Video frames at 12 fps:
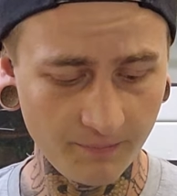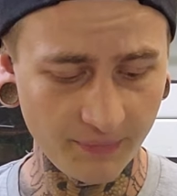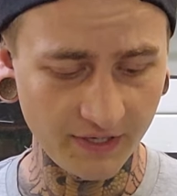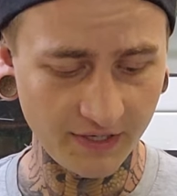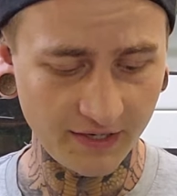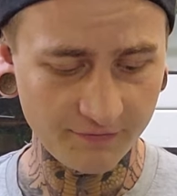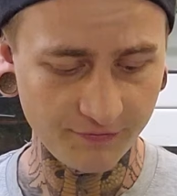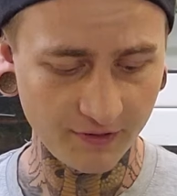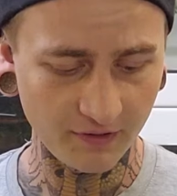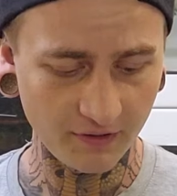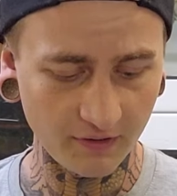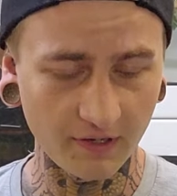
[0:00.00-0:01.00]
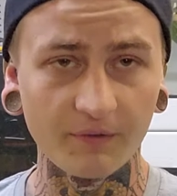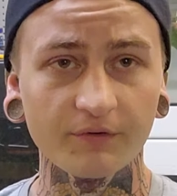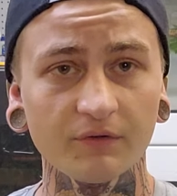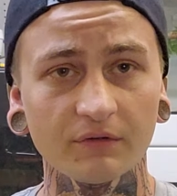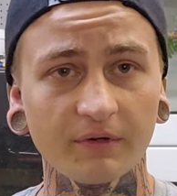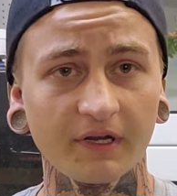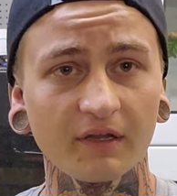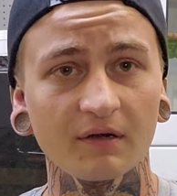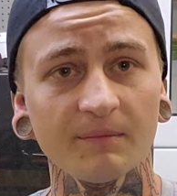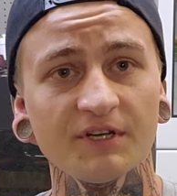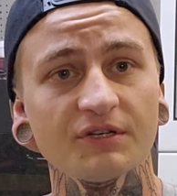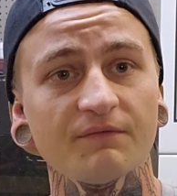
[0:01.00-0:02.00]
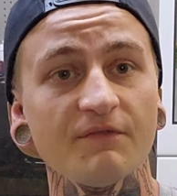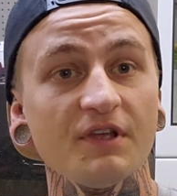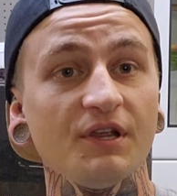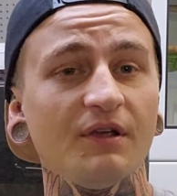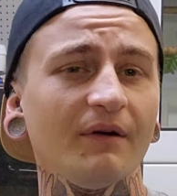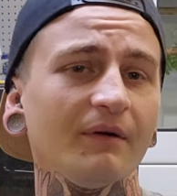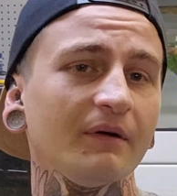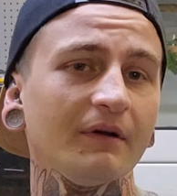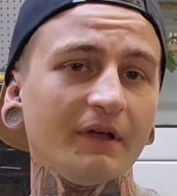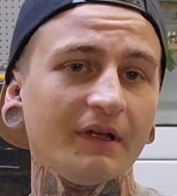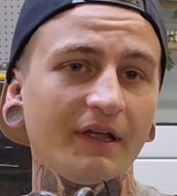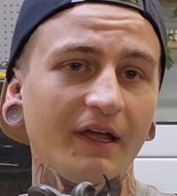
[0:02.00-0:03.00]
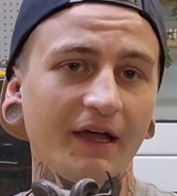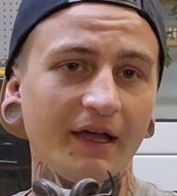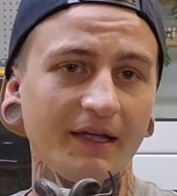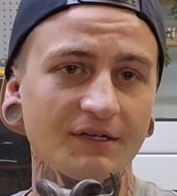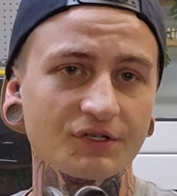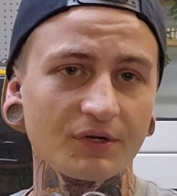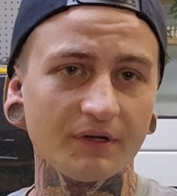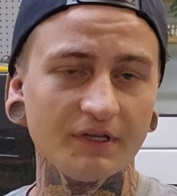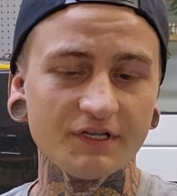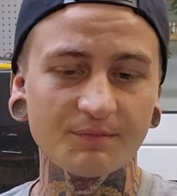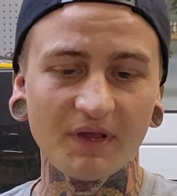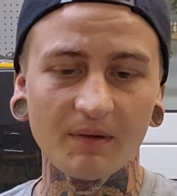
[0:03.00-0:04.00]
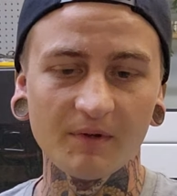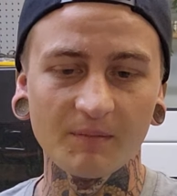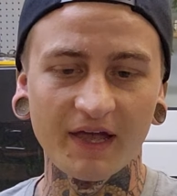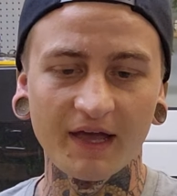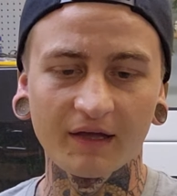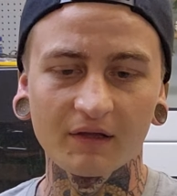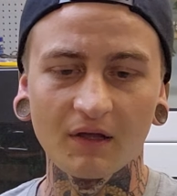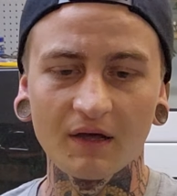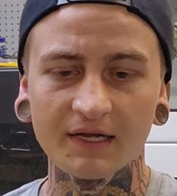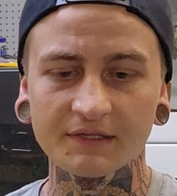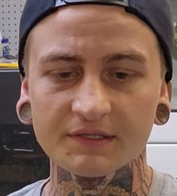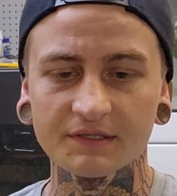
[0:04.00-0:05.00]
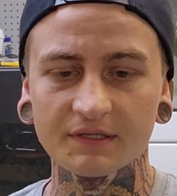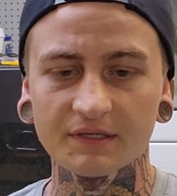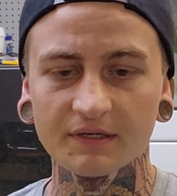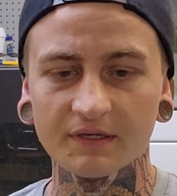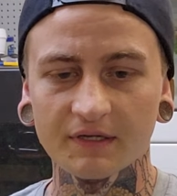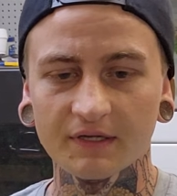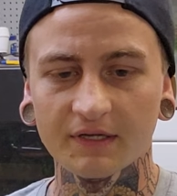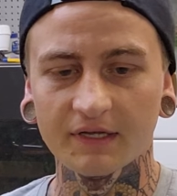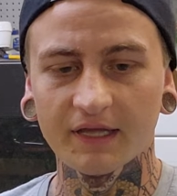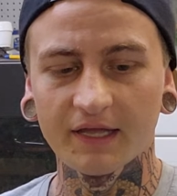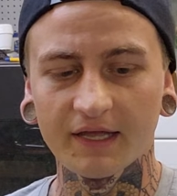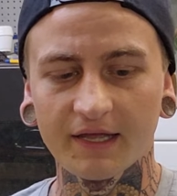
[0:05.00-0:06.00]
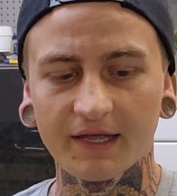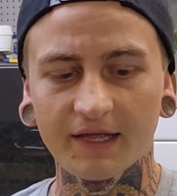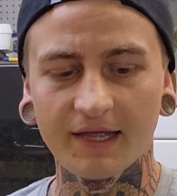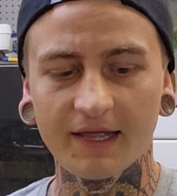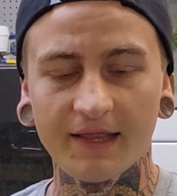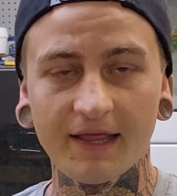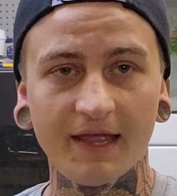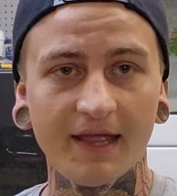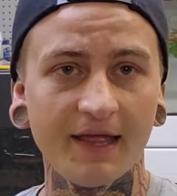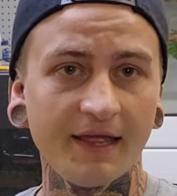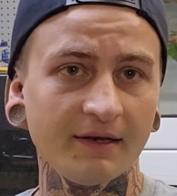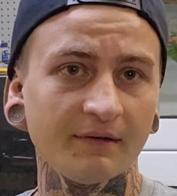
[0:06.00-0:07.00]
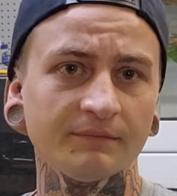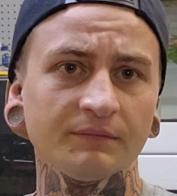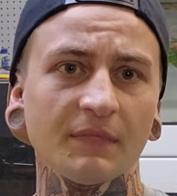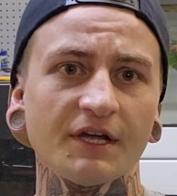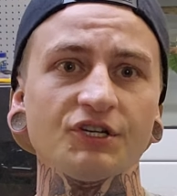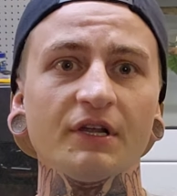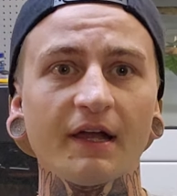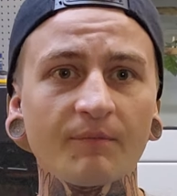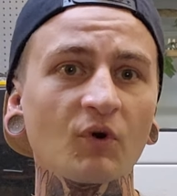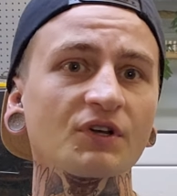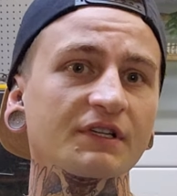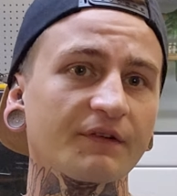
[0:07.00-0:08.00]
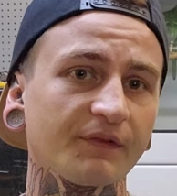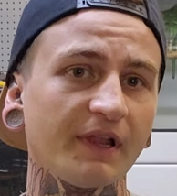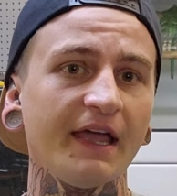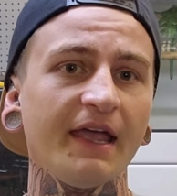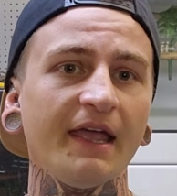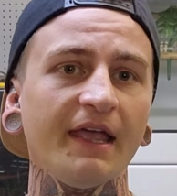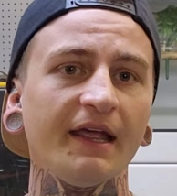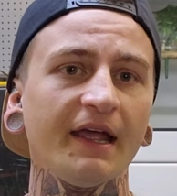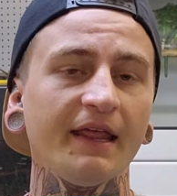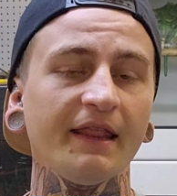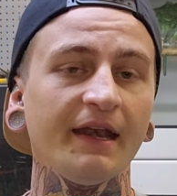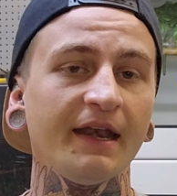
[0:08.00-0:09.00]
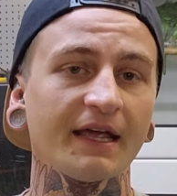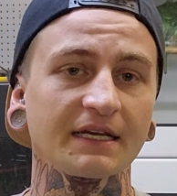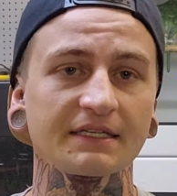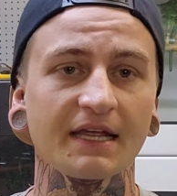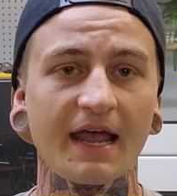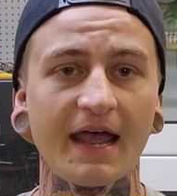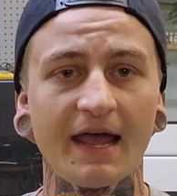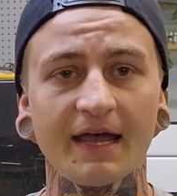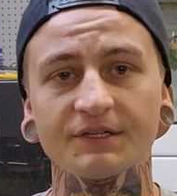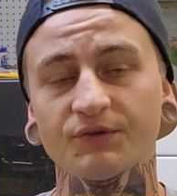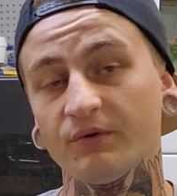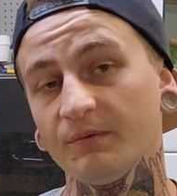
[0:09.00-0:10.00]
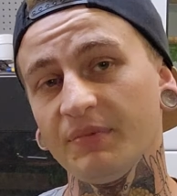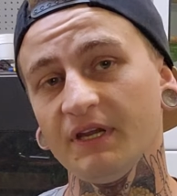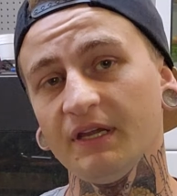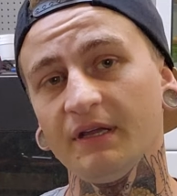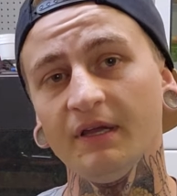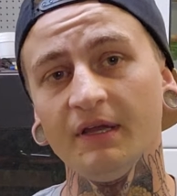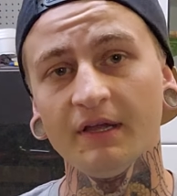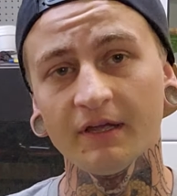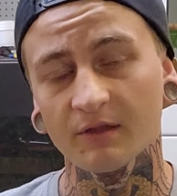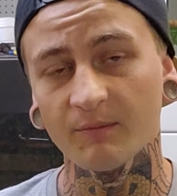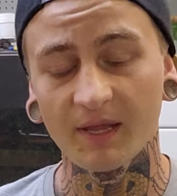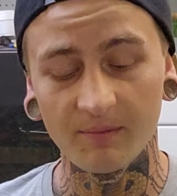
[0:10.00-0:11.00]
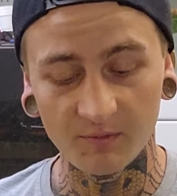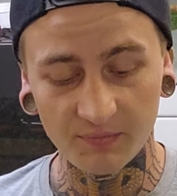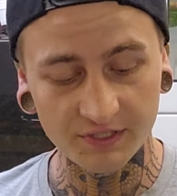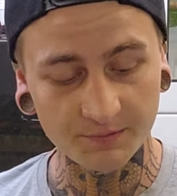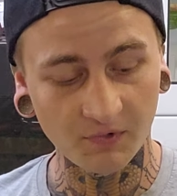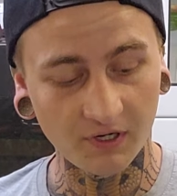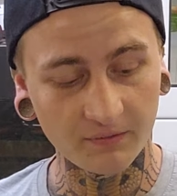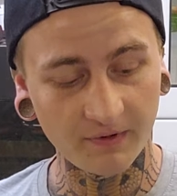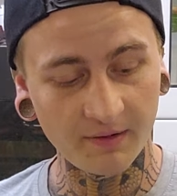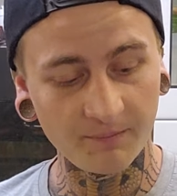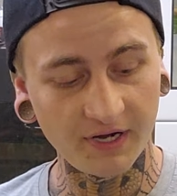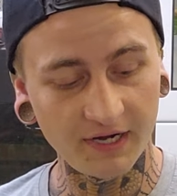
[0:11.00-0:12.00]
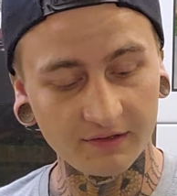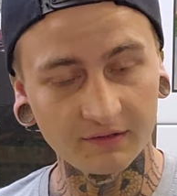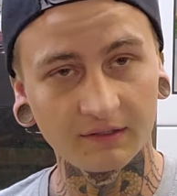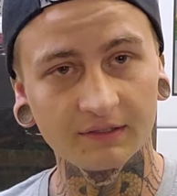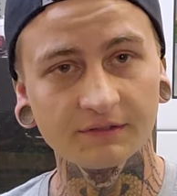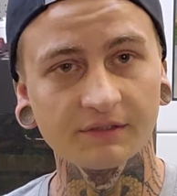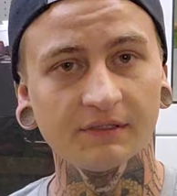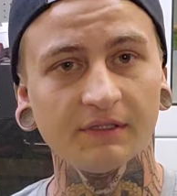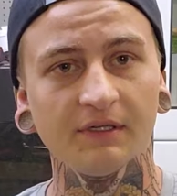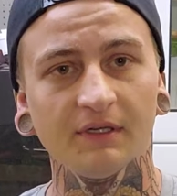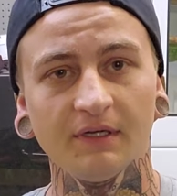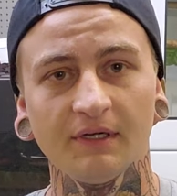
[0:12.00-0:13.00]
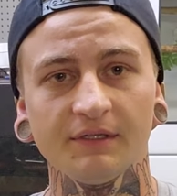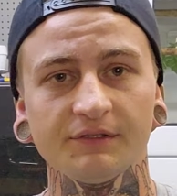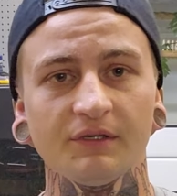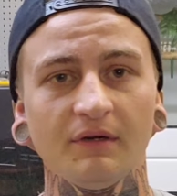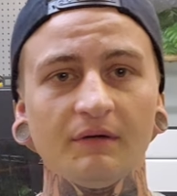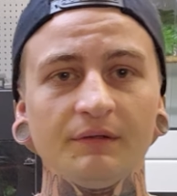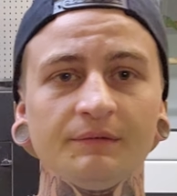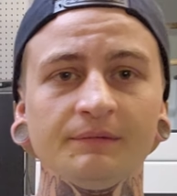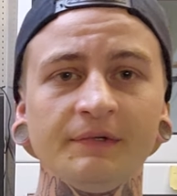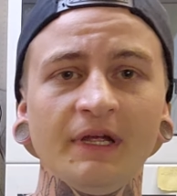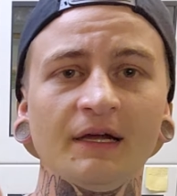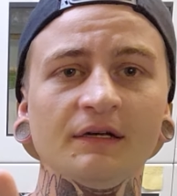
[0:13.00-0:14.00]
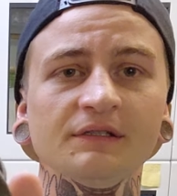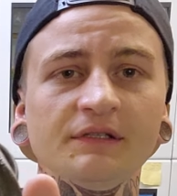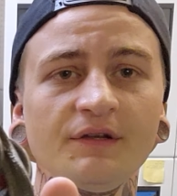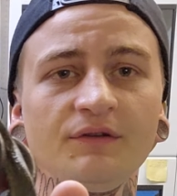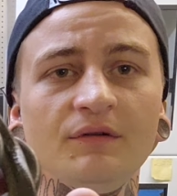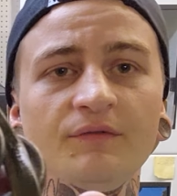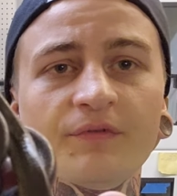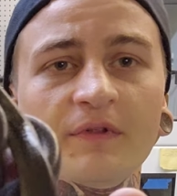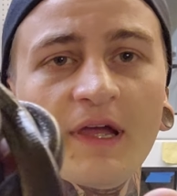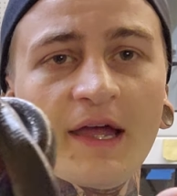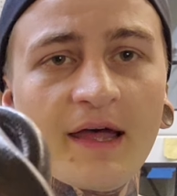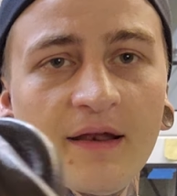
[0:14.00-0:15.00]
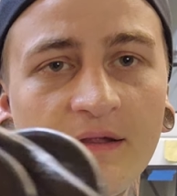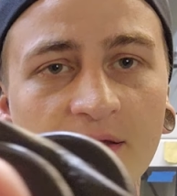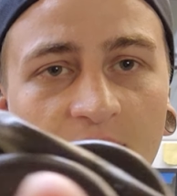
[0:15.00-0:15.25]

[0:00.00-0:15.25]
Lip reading: But I figured I would do a quick intermission video and show you these baby macklots. And then I should have more stuff laying, and then next to hatch would be the baby Bismarck ring pythons. So yeah, stay tuned for that.